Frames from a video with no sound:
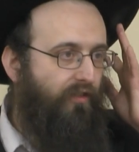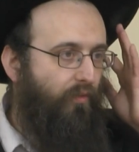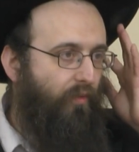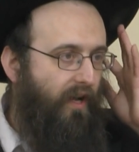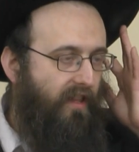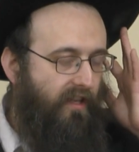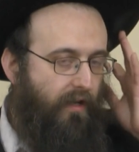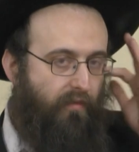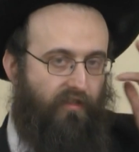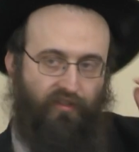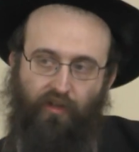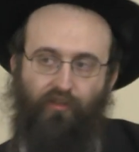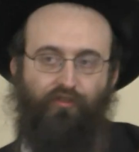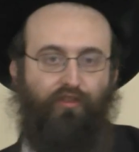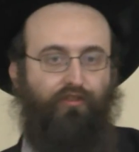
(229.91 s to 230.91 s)
the way the Rebbe
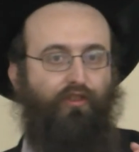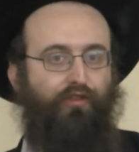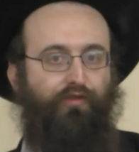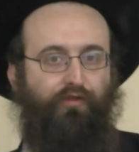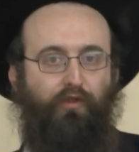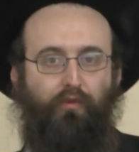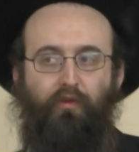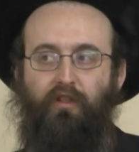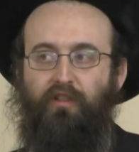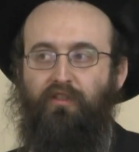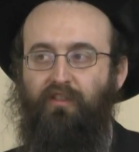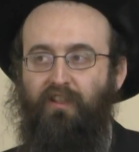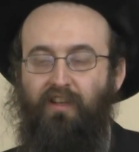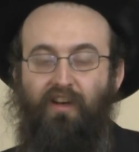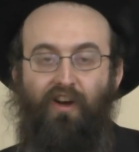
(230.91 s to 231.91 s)
said just those few words